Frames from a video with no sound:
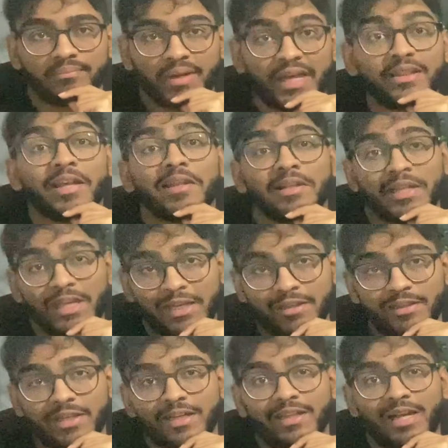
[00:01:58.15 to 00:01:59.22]
And they're
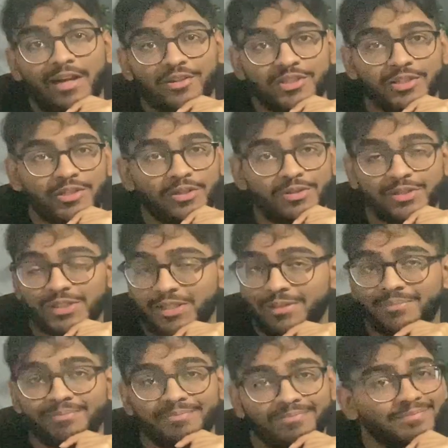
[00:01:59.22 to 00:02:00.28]
legally allowed to do
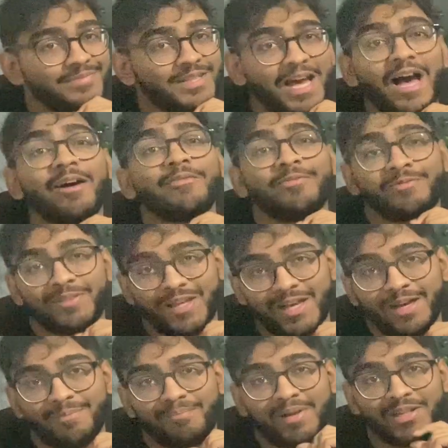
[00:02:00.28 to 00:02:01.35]
so. Have
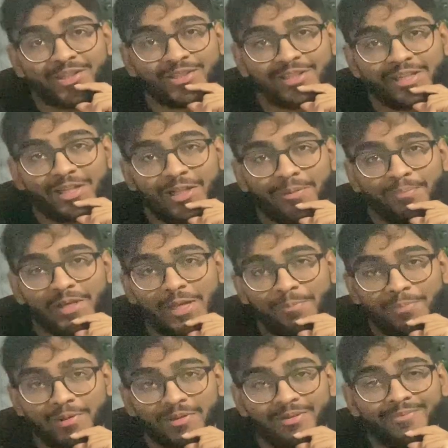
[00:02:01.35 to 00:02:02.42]
that, mentally ill
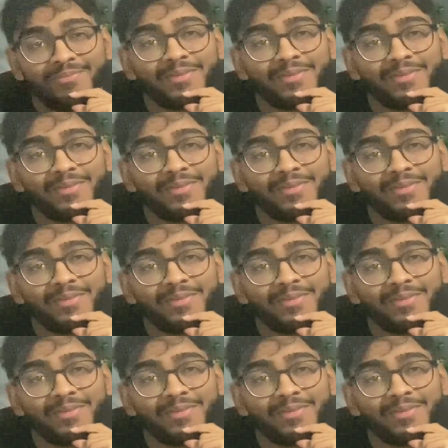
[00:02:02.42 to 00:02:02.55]
people.